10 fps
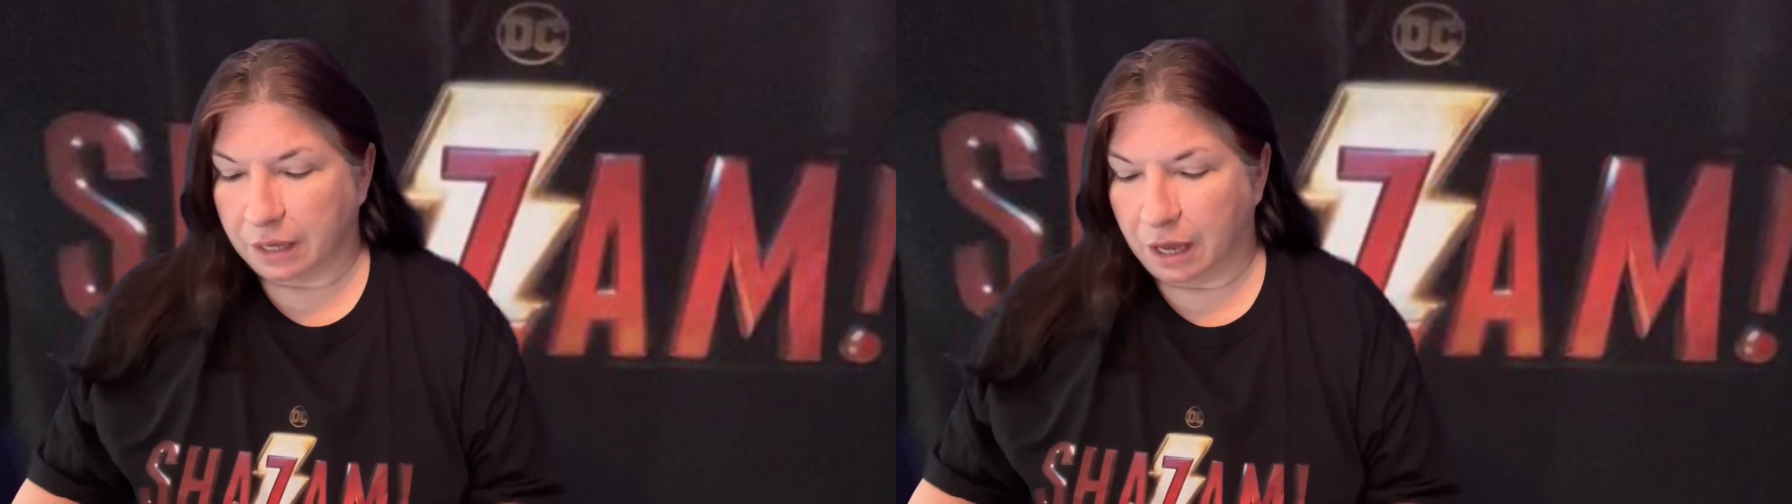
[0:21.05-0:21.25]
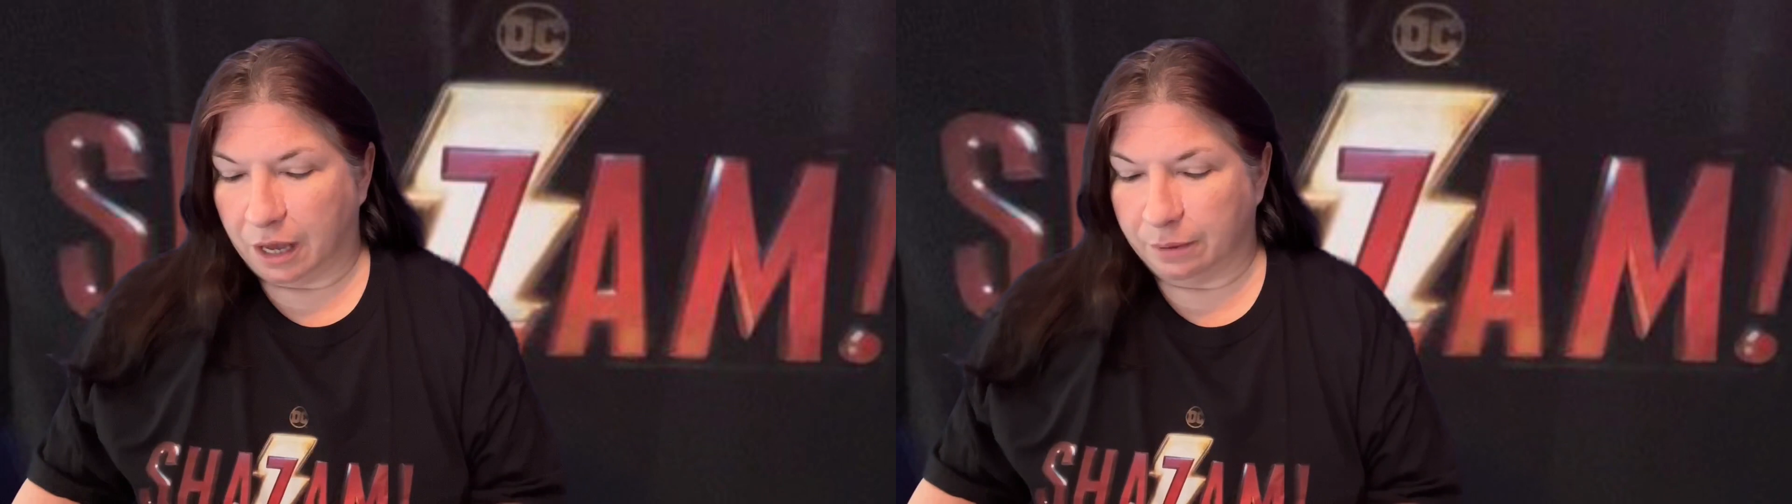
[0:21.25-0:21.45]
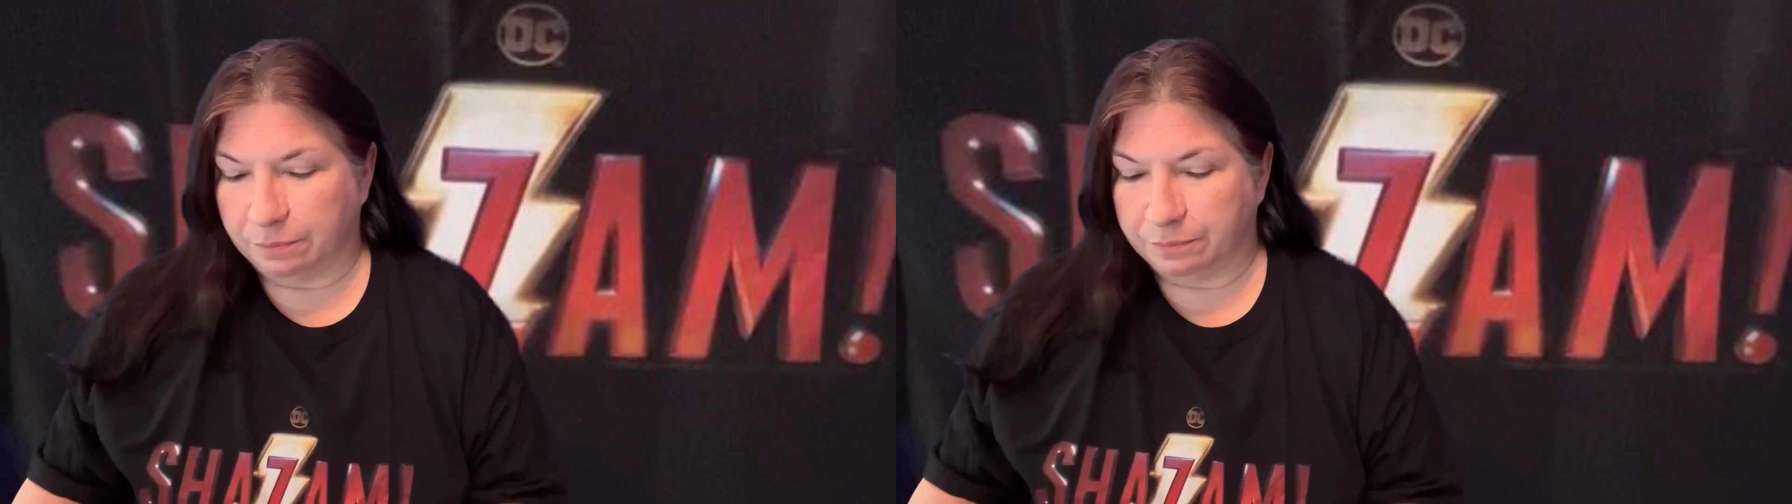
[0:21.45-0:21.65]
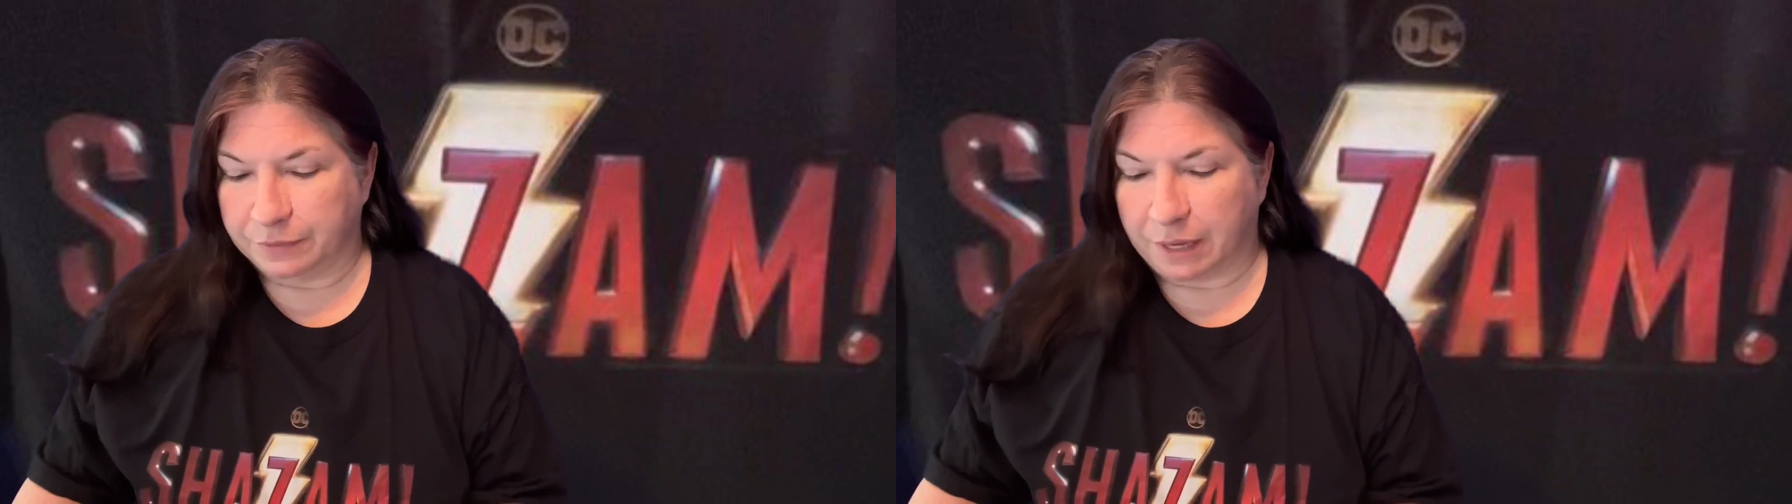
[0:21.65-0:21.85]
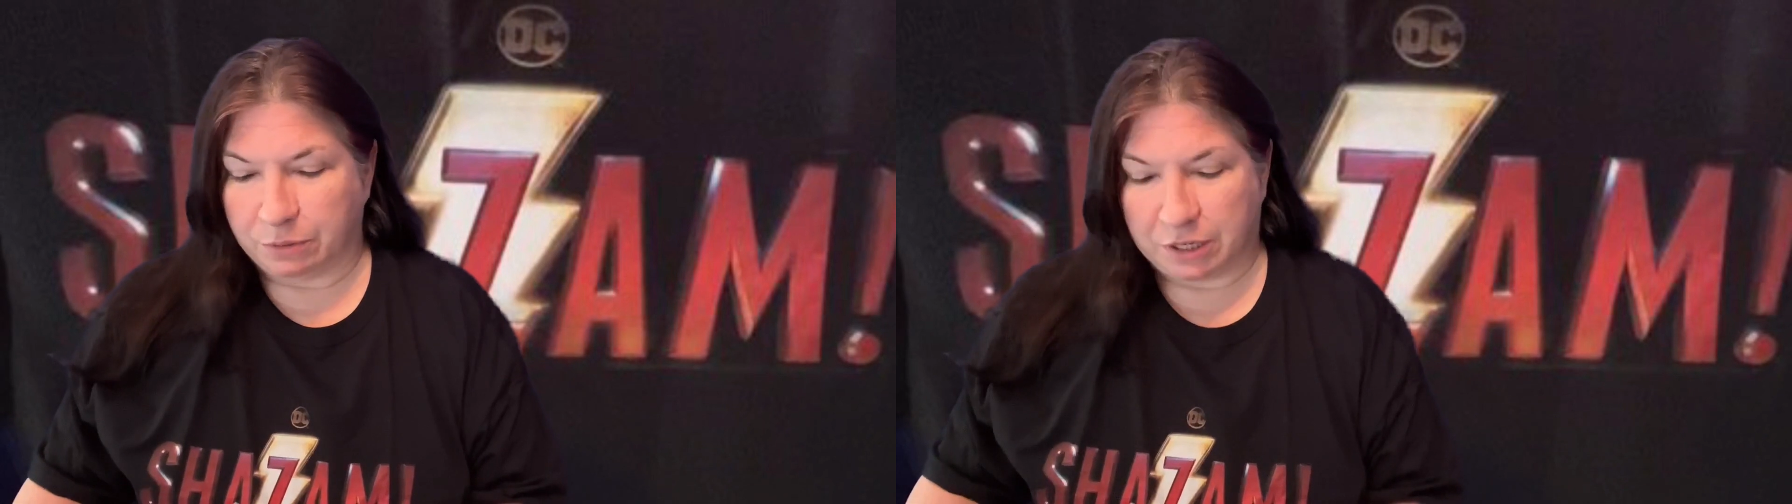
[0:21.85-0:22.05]
Um,
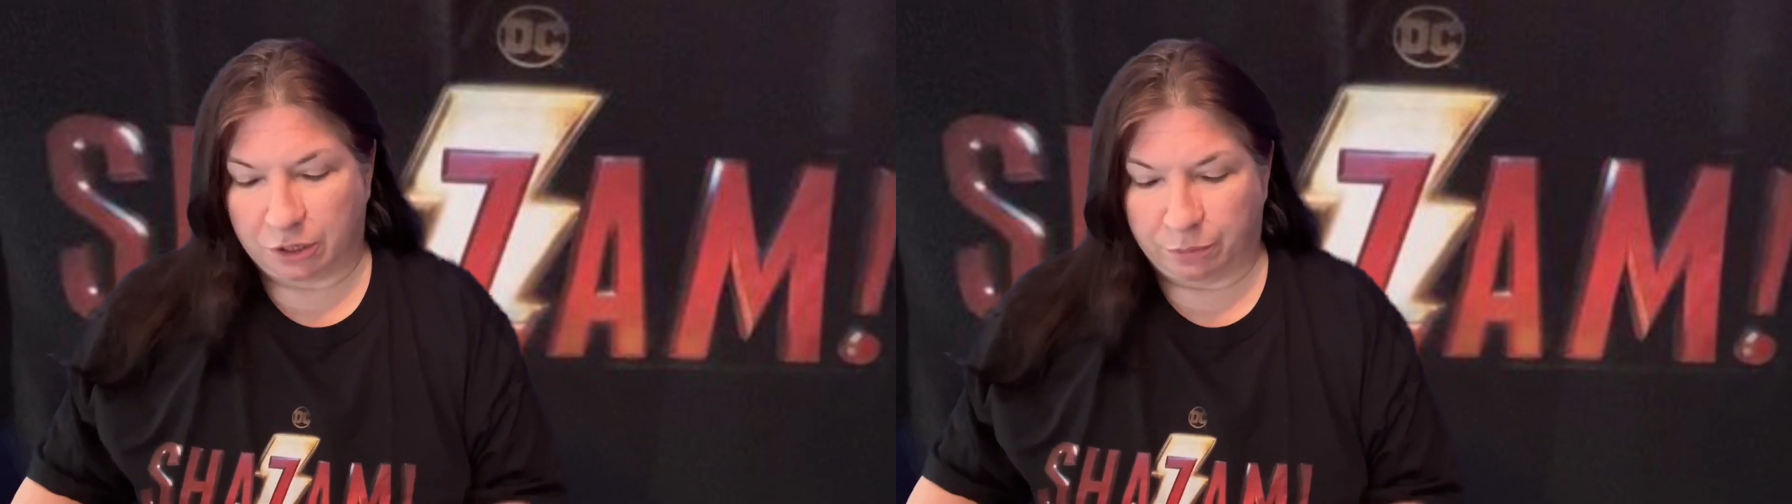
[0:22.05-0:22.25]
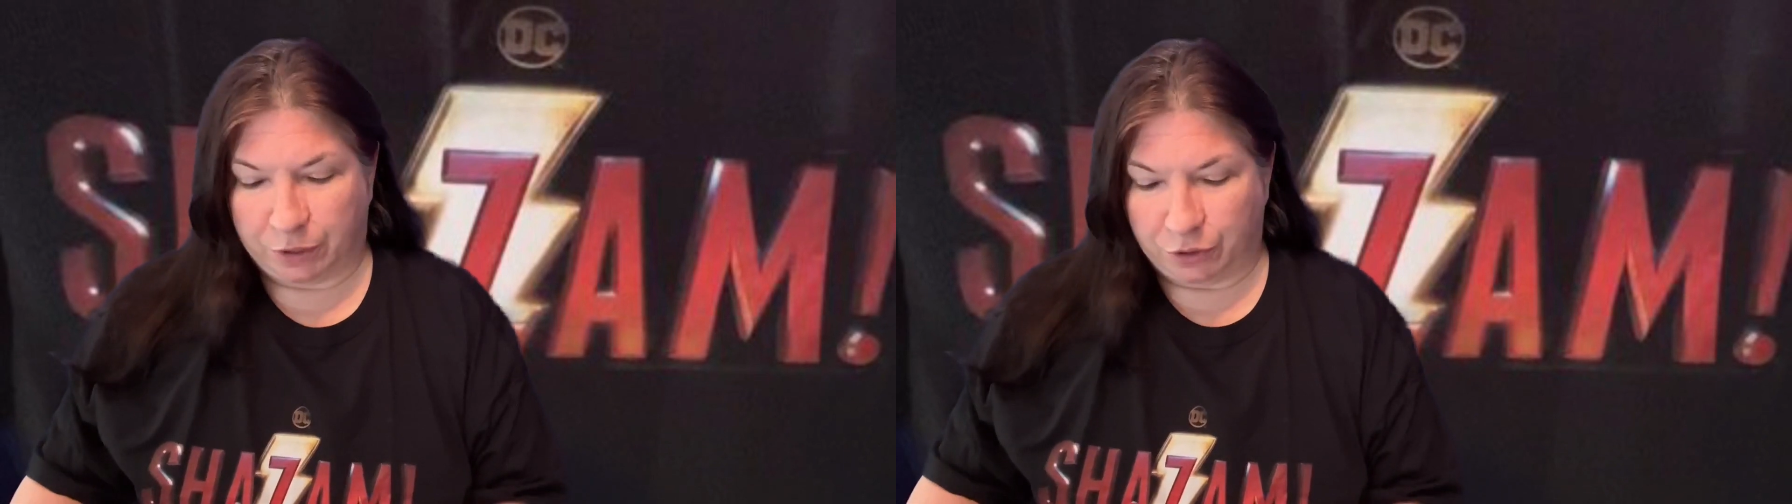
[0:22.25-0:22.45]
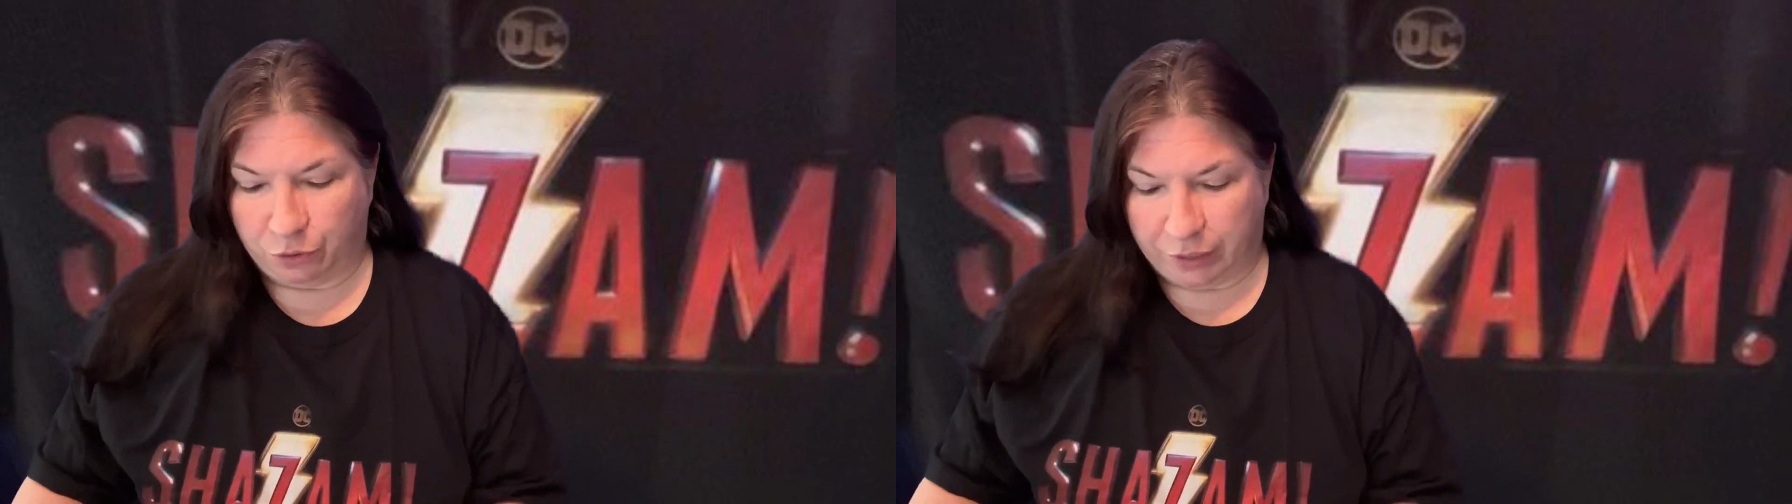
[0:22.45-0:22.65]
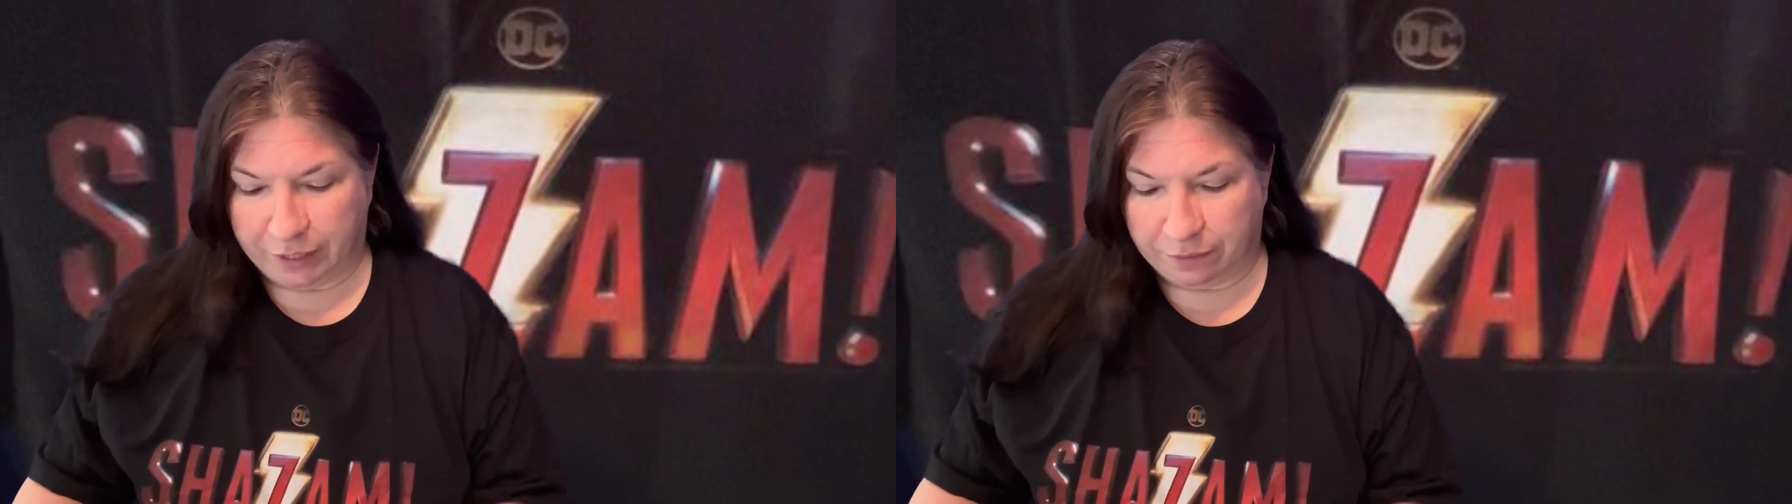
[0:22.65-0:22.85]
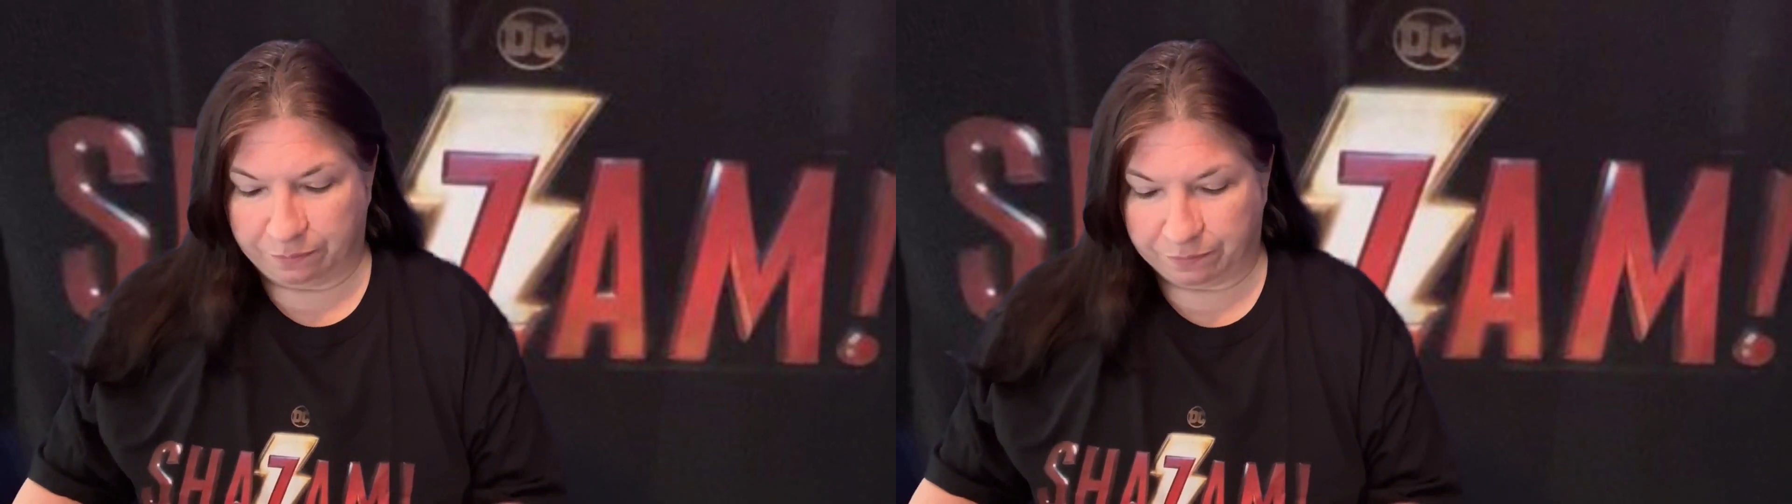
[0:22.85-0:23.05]
that was a little bit
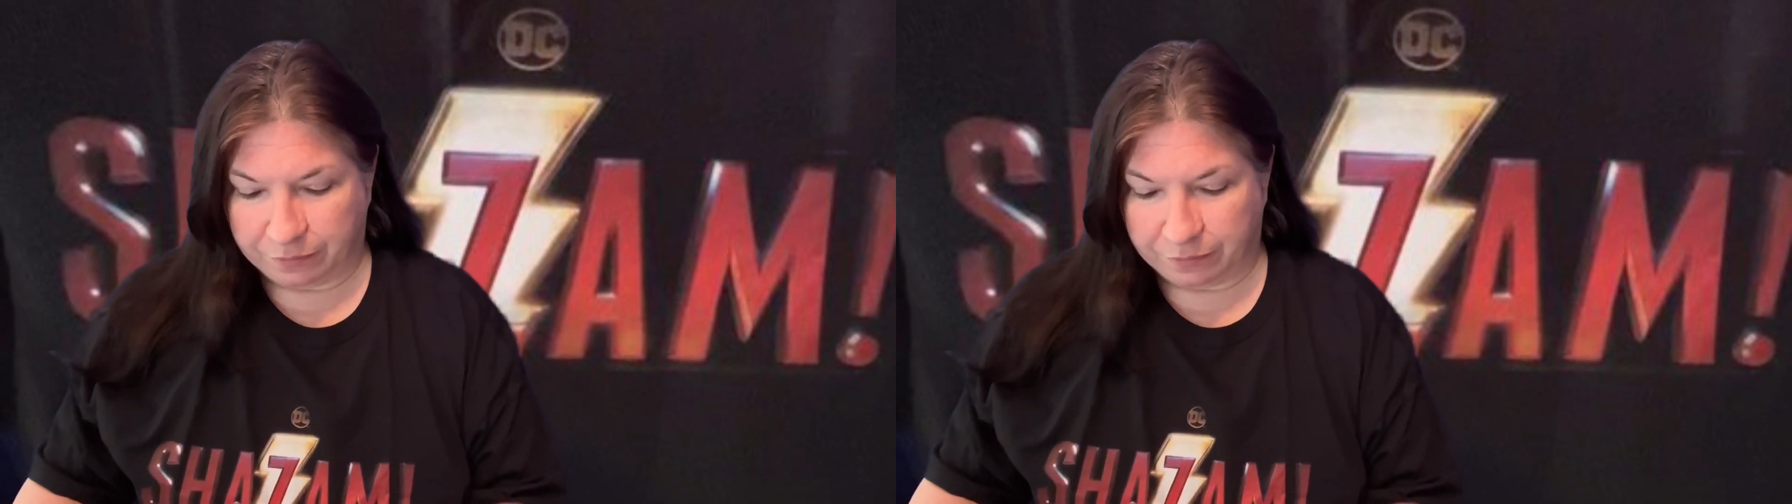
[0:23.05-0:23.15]
annoying.